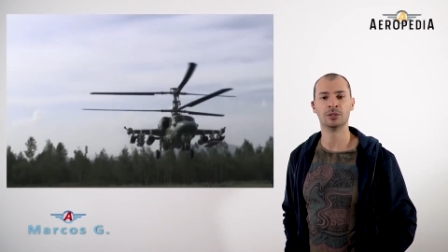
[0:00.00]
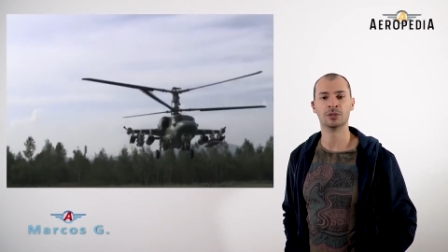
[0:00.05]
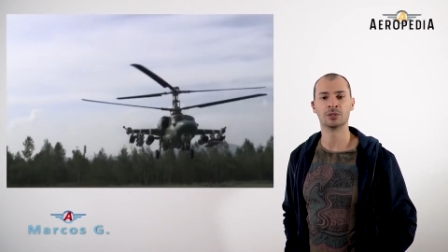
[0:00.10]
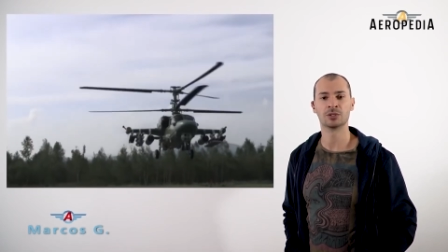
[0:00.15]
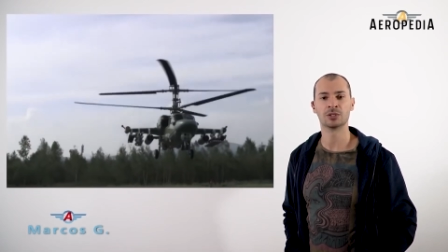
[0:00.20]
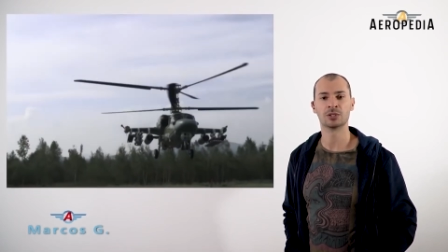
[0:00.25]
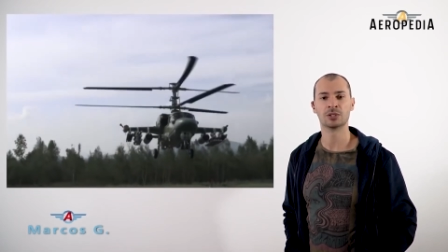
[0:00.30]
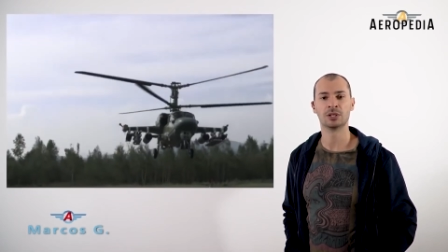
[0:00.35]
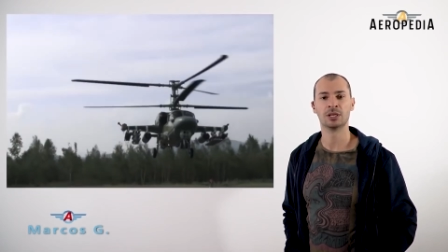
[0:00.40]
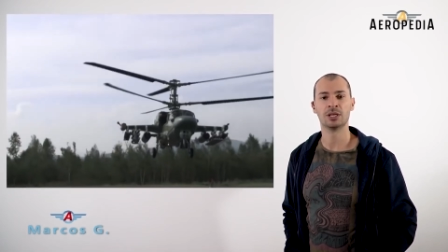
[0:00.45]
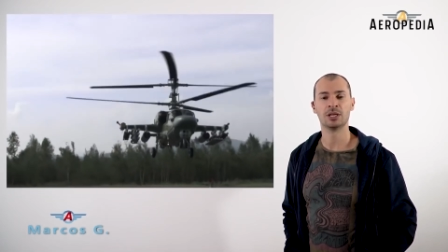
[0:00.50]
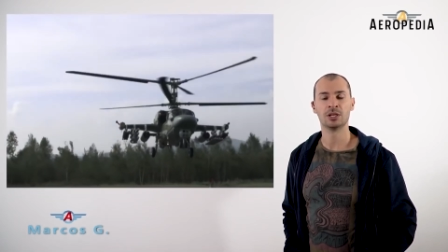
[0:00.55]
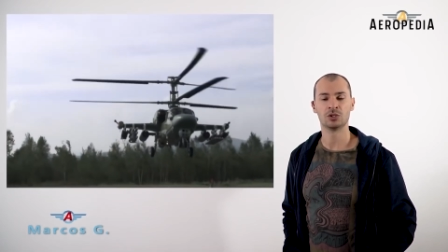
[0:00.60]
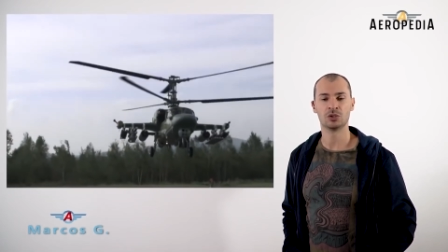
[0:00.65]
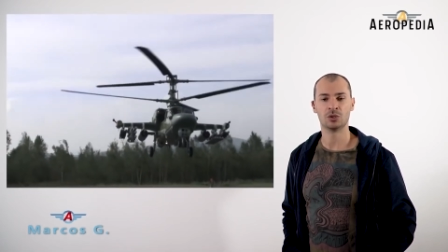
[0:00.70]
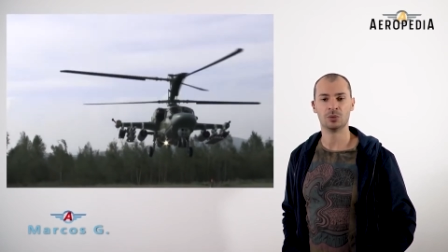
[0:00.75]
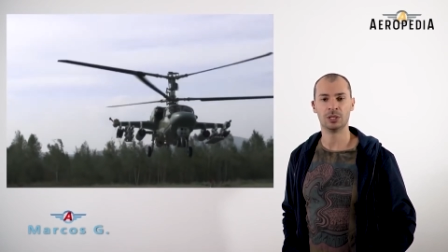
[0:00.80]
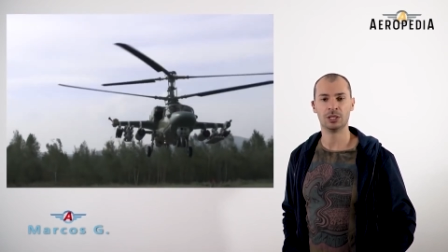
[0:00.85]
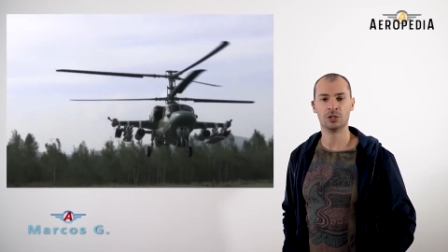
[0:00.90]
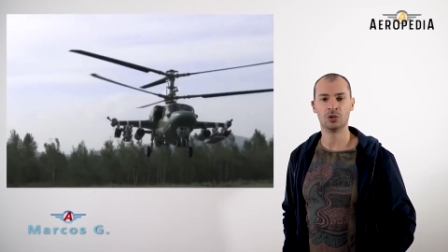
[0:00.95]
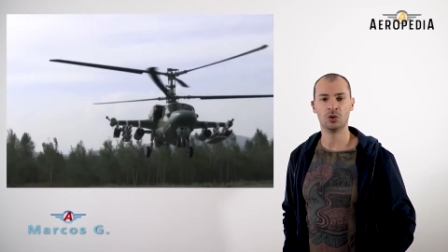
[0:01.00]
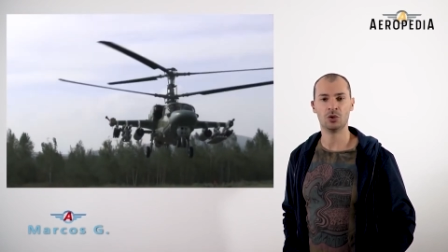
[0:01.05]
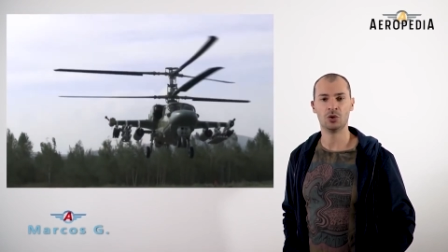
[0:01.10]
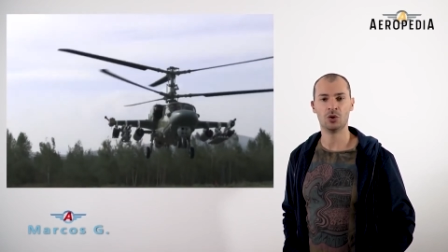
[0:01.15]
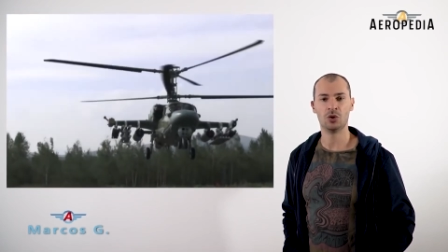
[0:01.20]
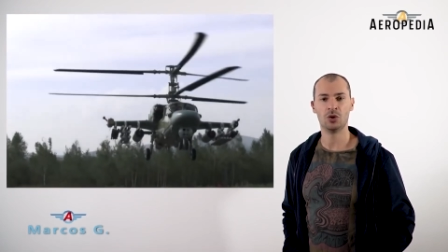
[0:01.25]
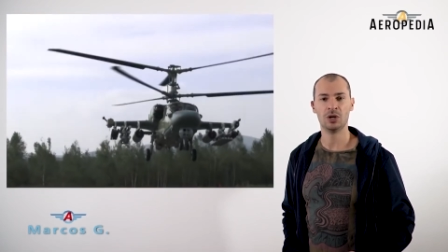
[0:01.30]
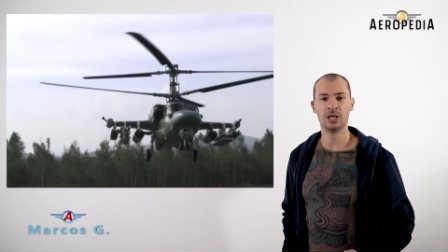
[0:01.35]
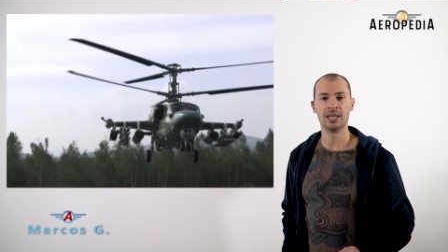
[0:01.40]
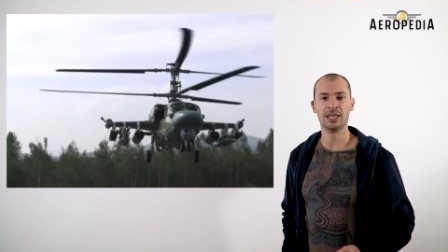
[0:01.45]
especially in
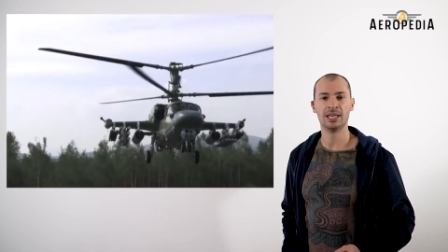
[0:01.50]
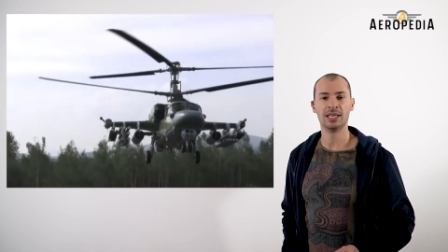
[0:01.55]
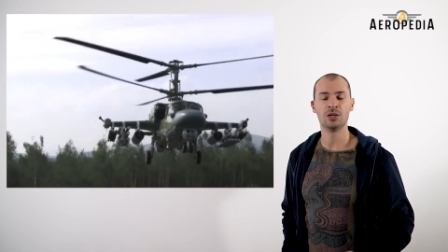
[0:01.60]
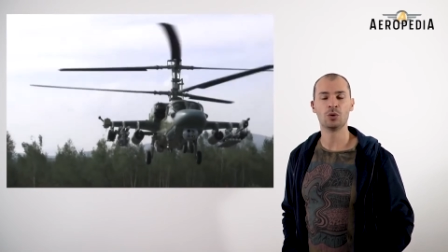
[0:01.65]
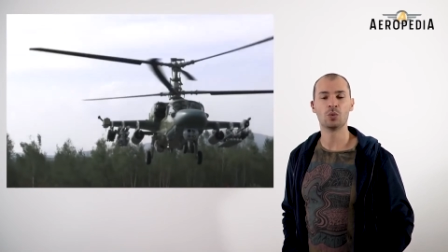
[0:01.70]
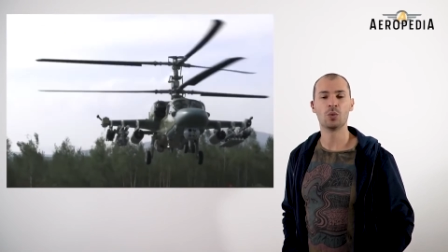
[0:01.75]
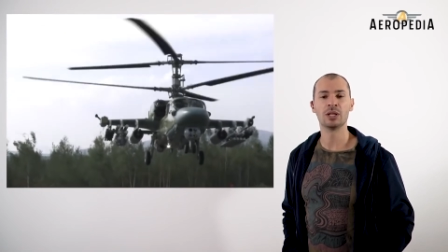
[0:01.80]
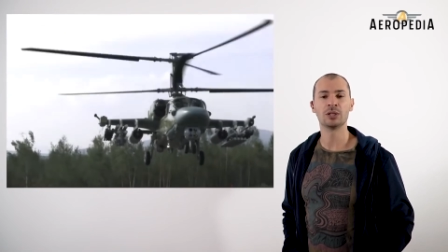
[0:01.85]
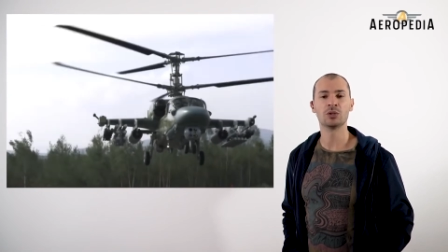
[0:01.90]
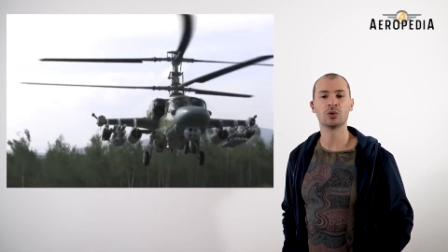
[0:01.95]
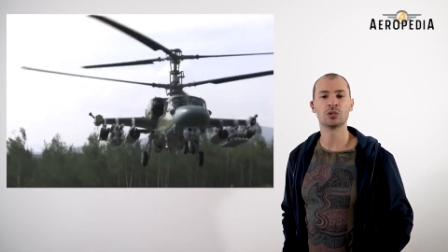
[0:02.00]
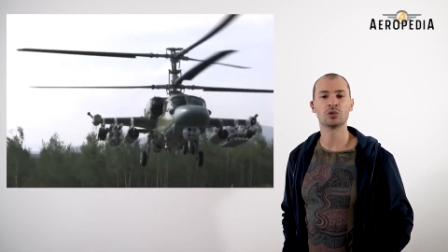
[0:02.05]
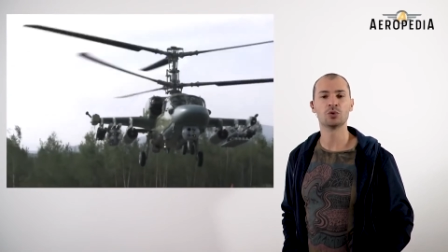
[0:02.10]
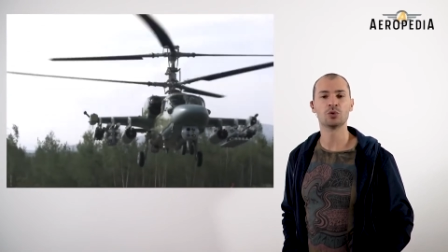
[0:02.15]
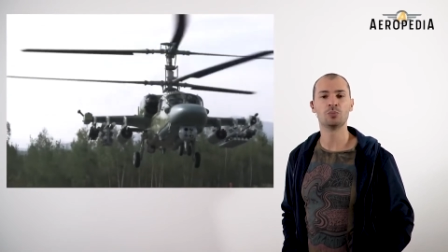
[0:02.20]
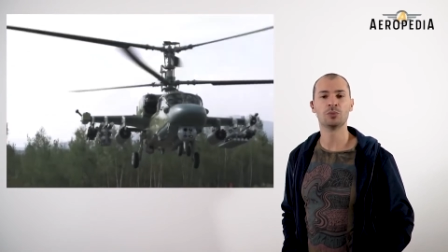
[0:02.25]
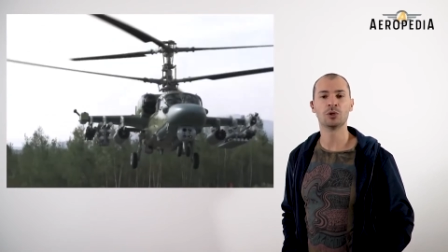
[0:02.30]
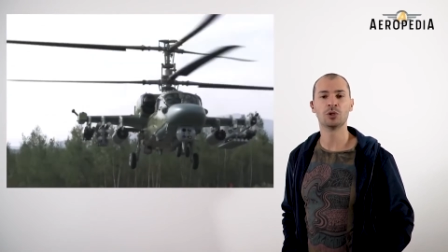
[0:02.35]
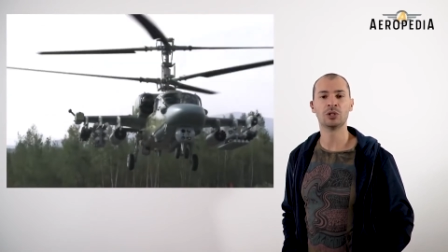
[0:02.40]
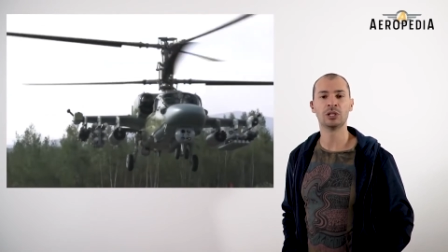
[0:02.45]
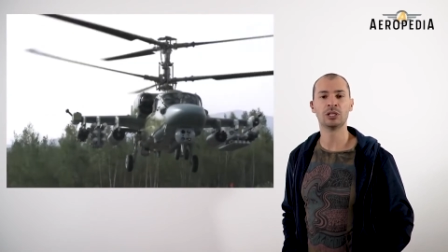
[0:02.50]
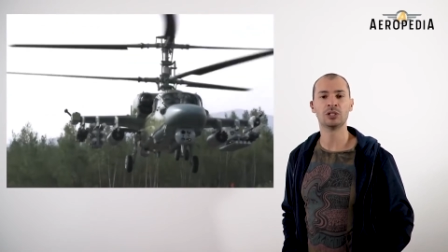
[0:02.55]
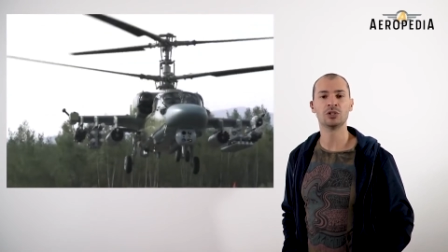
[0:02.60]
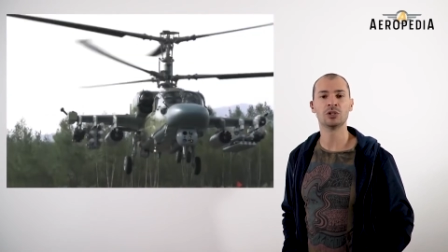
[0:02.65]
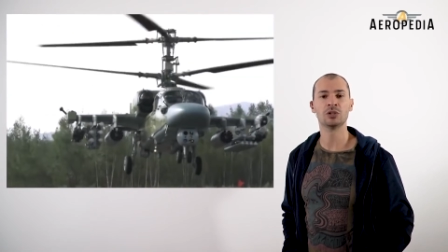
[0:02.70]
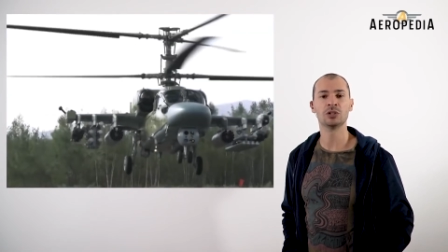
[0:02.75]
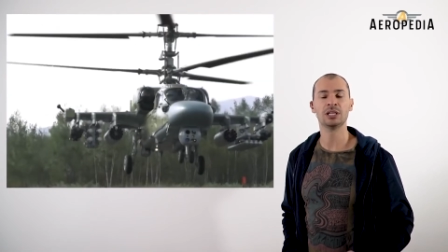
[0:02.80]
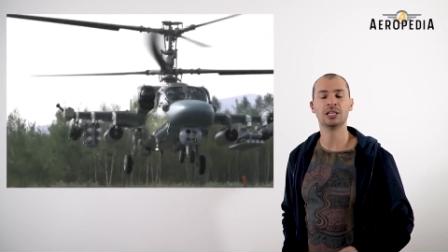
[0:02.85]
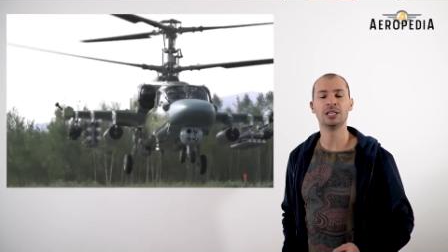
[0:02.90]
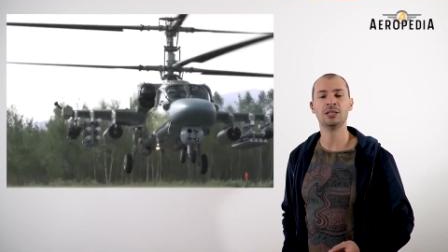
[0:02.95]
terms of its protection and
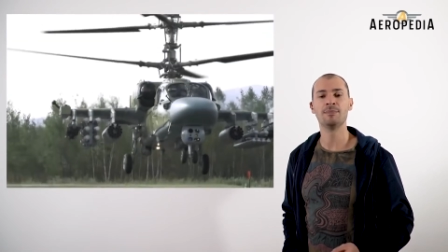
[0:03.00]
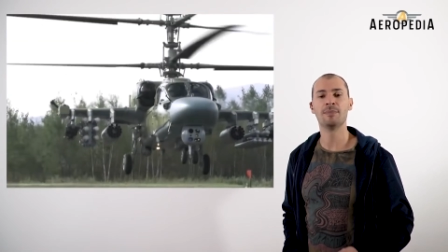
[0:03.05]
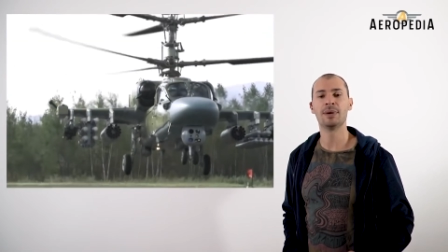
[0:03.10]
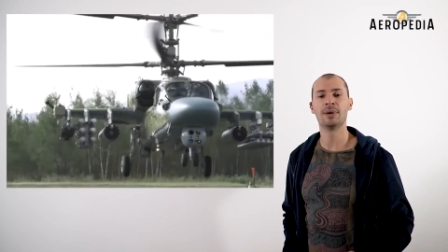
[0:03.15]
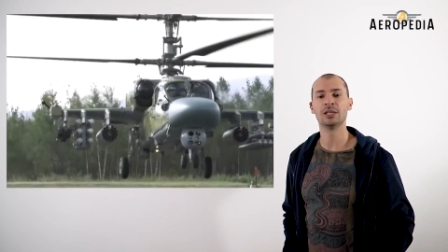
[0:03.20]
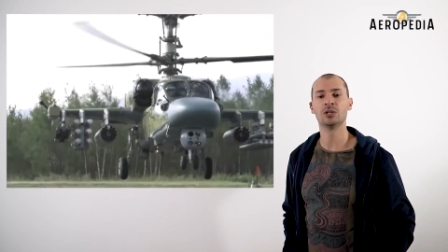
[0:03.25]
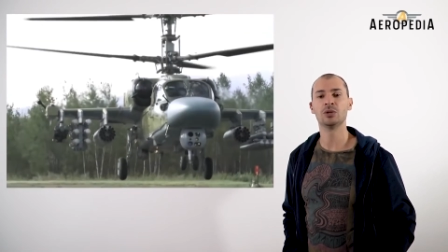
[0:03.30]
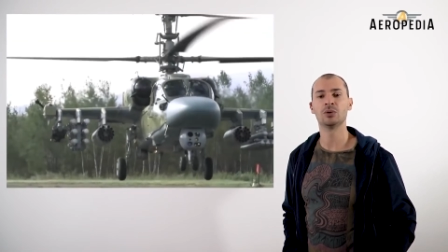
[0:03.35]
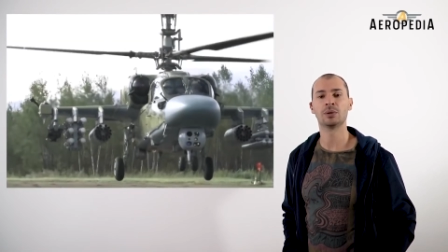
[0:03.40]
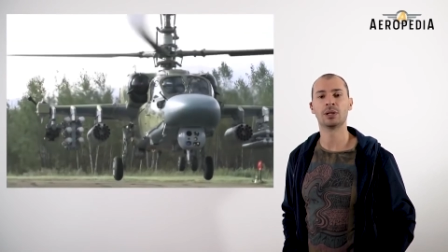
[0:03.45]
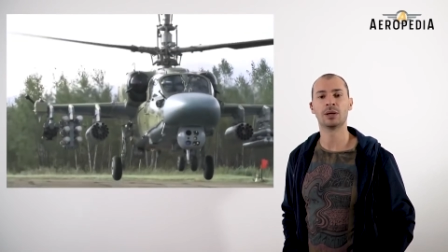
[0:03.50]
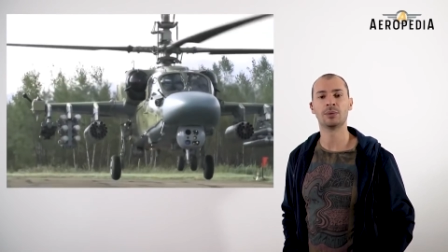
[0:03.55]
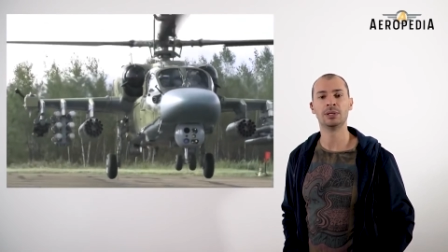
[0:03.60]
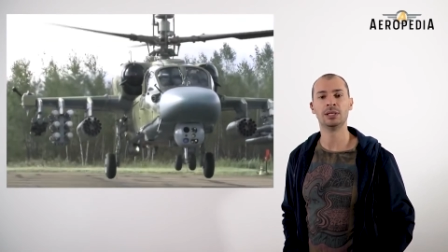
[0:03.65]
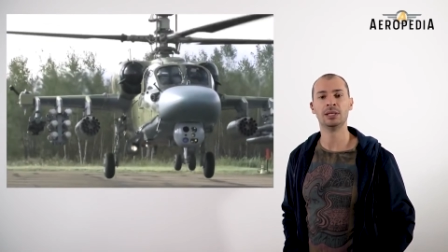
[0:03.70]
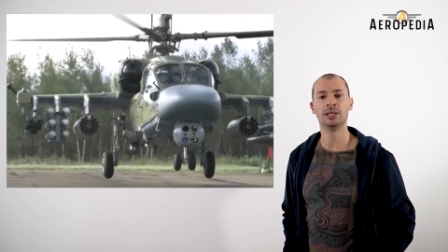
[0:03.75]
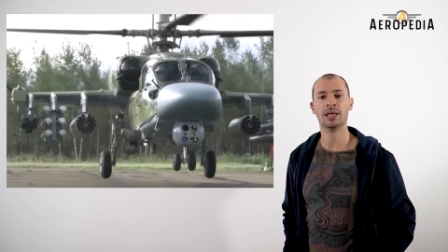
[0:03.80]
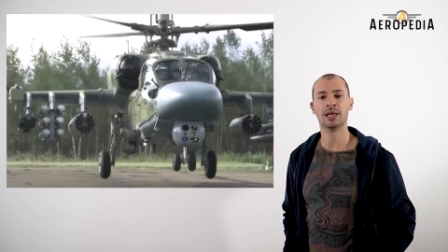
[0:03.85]
maneuverability.